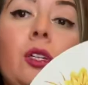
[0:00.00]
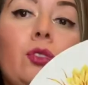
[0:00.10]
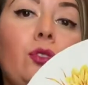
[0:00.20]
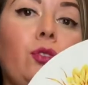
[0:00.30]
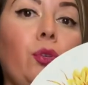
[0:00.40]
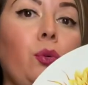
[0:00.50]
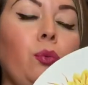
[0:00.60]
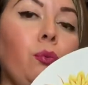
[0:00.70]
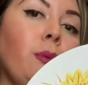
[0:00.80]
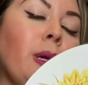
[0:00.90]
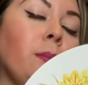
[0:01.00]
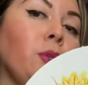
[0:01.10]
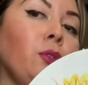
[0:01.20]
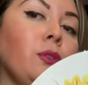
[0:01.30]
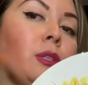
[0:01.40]
So
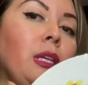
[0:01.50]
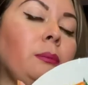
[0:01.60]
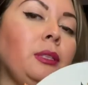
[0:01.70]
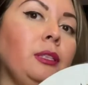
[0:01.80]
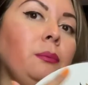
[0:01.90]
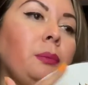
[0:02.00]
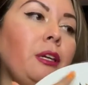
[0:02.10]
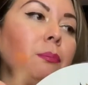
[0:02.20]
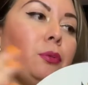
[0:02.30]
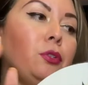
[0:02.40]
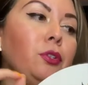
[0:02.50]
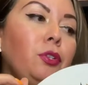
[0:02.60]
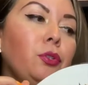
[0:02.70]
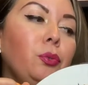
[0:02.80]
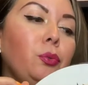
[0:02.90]
remember the laminating paper,
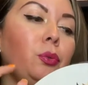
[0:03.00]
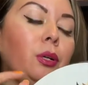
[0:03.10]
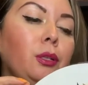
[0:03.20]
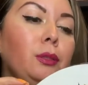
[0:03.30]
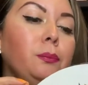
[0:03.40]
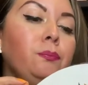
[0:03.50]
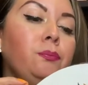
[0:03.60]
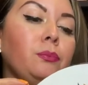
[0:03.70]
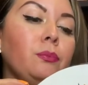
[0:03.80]
you um,